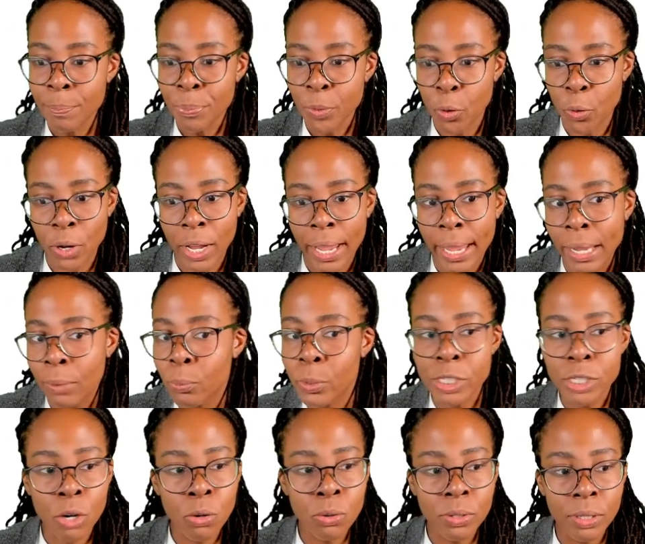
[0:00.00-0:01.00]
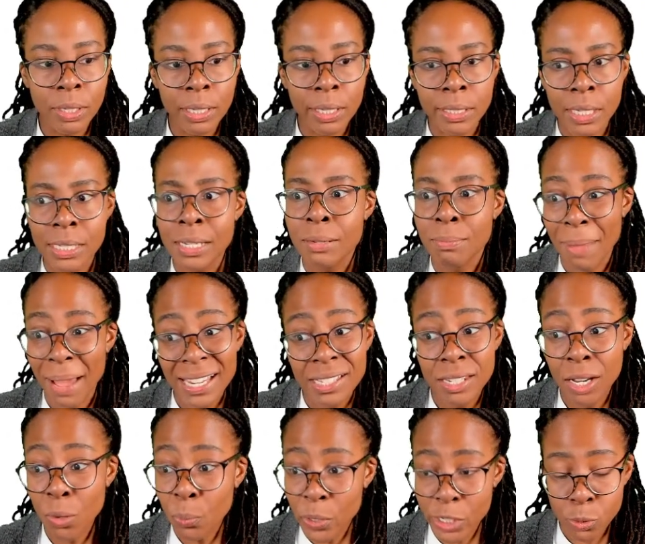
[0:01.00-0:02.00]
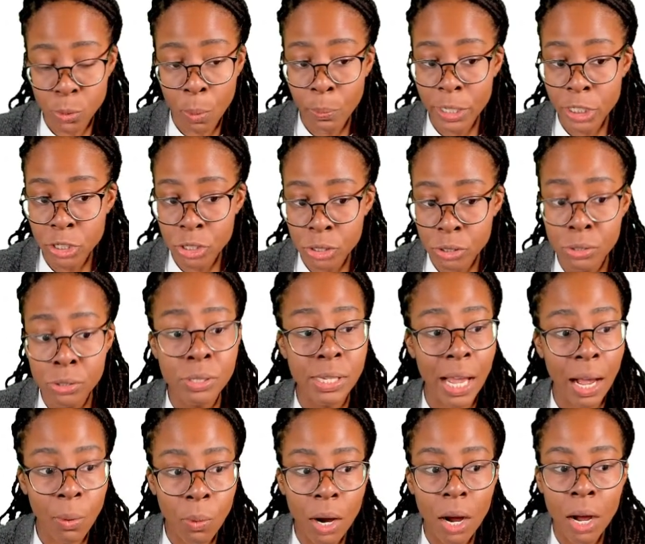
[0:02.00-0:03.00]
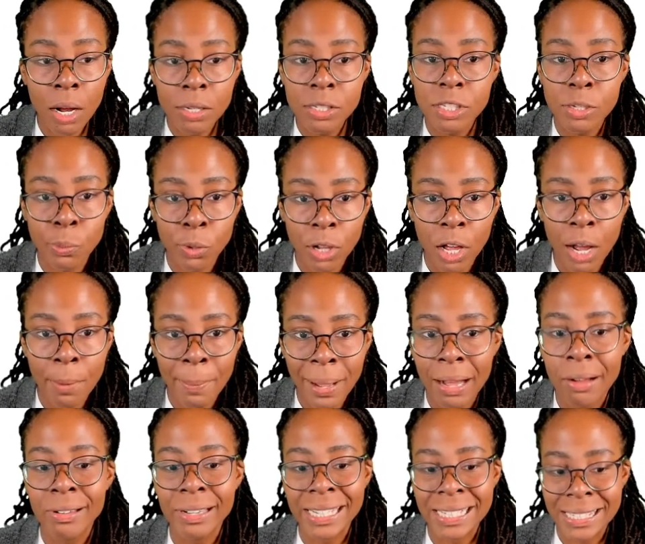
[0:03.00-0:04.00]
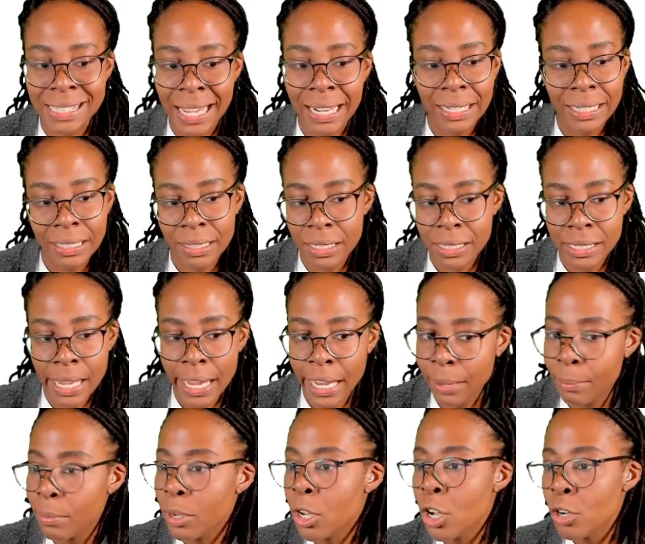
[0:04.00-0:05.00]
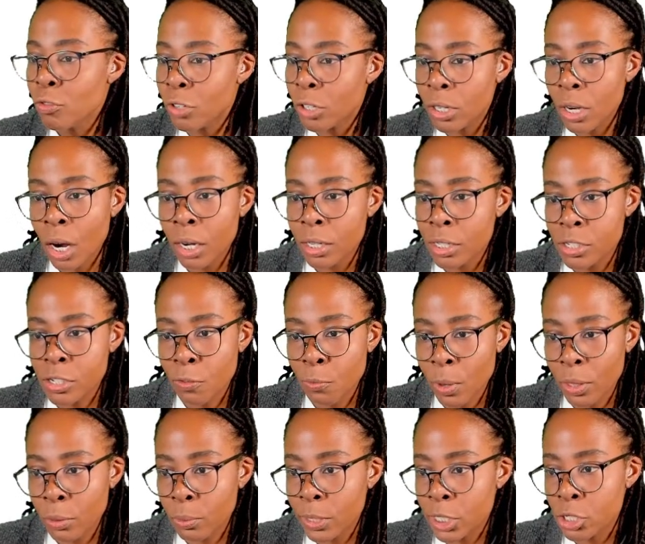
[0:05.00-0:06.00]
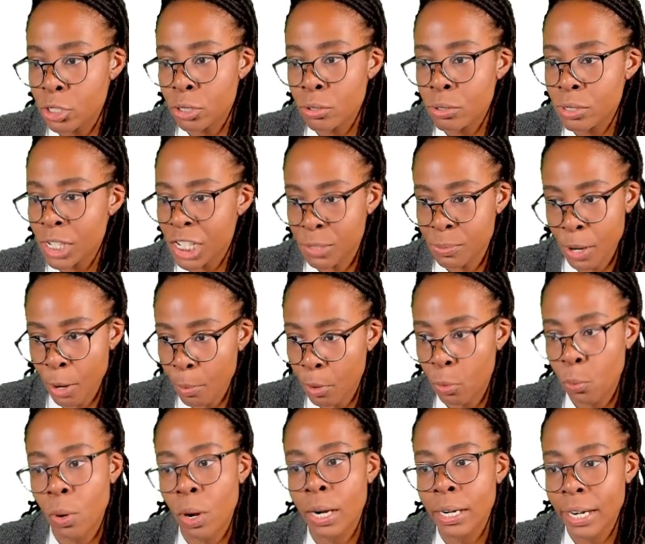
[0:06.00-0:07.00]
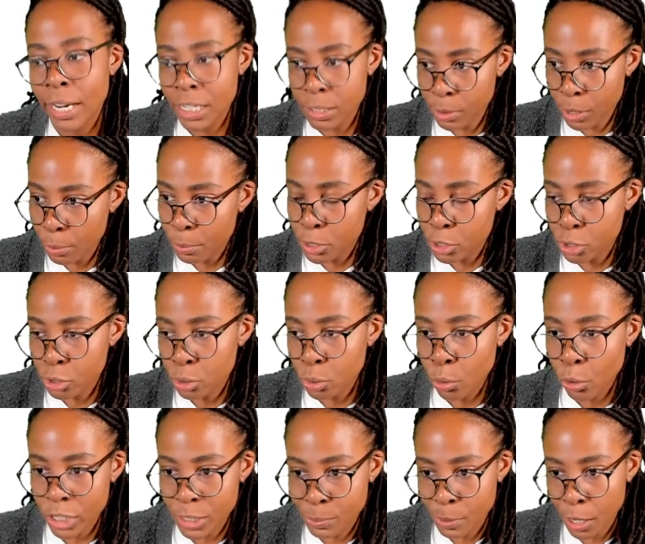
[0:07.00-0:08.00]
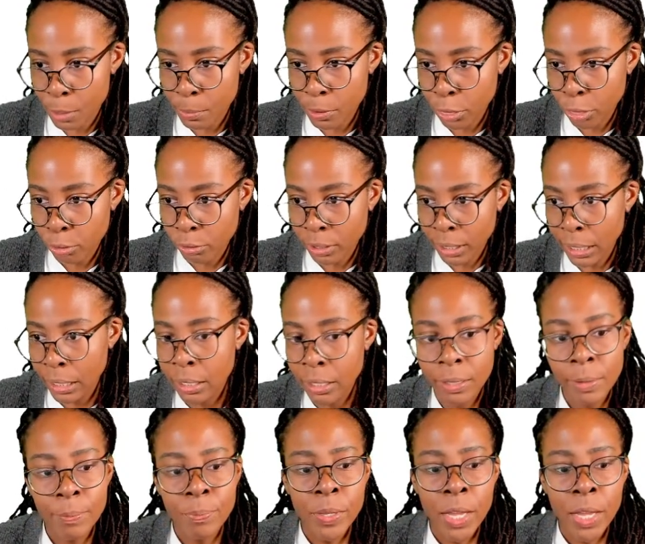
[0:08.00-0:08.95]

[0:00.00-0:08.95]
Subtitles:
Okay, it doesn't matter which one we choose, our answer will come out exactly the same, regardless of whether we choose experiment 1, experiment 2, or experiment 3.